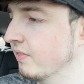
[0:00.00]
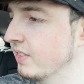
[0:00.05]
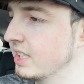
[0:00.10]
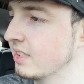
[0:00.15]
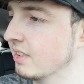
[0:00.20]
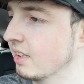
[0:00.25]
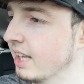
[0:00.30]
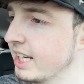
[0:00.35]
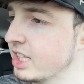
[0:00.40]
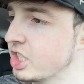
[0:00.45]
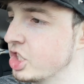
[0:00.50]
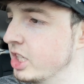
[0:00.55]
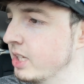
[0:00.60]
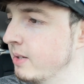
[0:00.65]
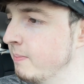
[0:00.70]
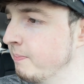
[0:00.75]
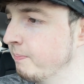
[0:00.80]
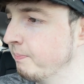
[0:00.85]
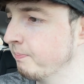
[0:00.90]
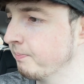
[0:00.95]
this
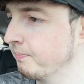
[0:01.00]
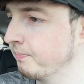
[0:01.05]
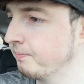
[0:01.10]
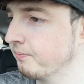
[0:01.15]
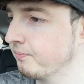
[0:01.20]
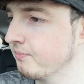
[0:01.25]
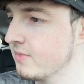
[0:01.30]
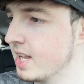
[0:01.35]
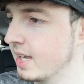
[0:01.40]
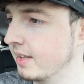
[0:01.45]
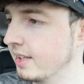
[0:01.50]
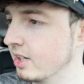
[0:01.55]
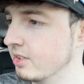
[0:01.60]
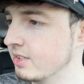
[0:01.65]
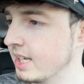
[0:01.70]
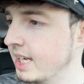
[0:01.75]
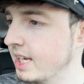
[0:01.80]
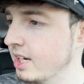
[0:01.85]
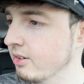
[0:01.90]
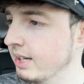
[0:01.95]
election. There's
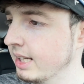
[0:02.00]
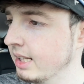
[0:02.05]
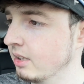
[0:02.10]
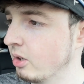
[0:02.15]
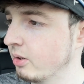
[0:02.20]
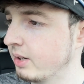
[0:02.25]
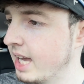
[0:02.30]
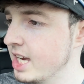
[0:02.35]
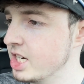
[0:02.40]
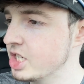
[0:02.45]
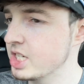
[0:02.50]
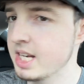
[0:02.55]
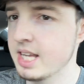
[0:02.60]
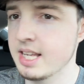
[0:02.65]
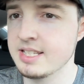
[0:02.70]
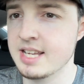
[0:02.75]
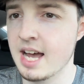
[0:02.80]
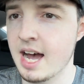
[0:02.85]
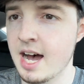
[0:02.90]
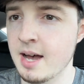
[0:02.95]
a hearing location
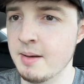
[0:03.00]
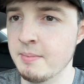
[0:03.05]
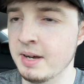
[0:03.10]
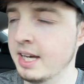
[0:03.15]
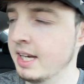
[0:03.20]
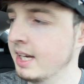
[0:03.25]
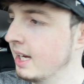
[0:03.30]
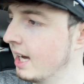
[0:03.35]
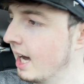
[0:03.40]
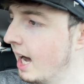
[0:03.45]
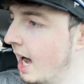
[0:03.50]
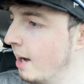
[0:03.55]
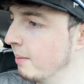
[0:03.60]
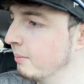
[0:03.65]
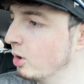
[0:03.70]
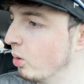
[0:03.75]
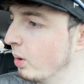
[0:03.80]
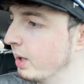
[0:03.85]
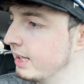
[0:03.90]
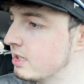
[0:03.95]
and time.
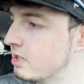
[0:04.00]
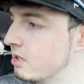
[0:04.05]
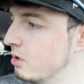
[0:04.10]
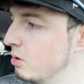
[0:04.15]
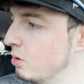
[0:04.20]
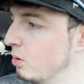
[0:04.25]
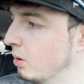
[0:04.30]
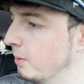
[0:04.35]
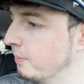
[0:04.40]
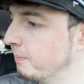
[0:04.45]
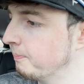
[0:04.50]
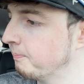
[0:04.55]
I'm going to